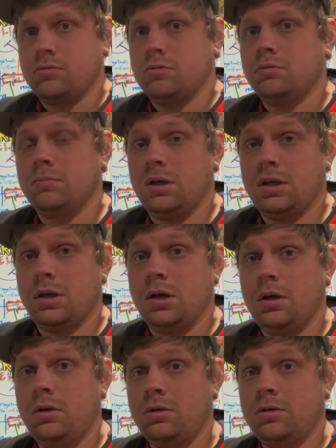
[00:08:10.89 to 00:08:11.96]
Oh my
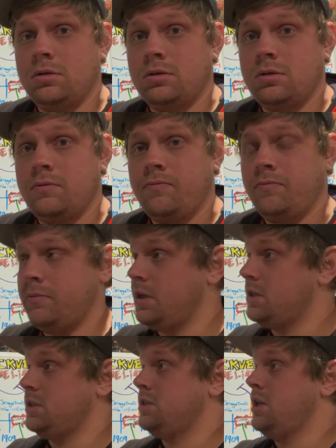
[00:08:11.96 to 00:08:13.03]
god.
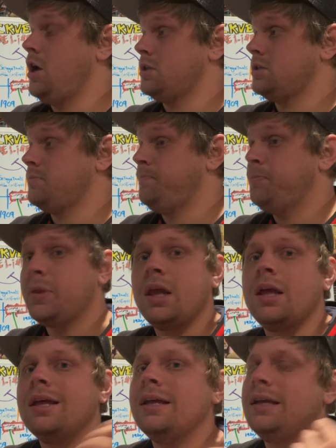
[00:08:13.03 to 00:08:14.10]
This is nuts.
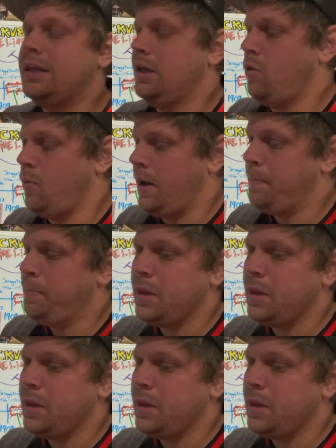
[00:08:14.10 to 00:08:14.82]
Either way,